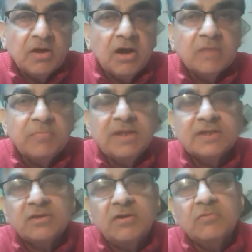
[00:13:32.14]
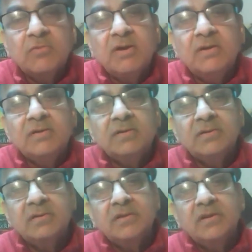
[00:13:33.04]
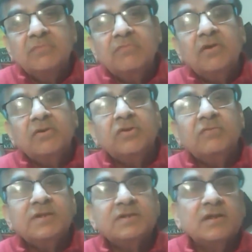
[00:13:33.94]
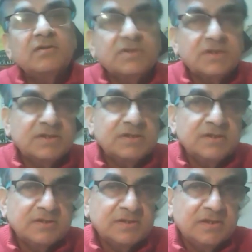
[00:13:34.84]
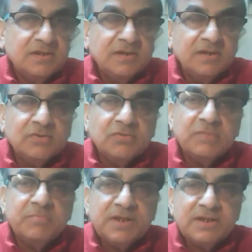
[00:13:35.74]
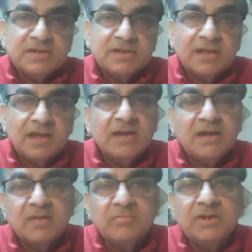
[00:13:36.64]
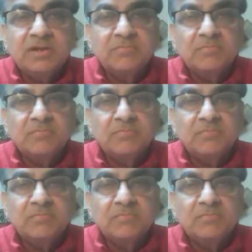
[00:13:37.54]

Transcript: God bless our world for universal consciousness toward peace and harmony.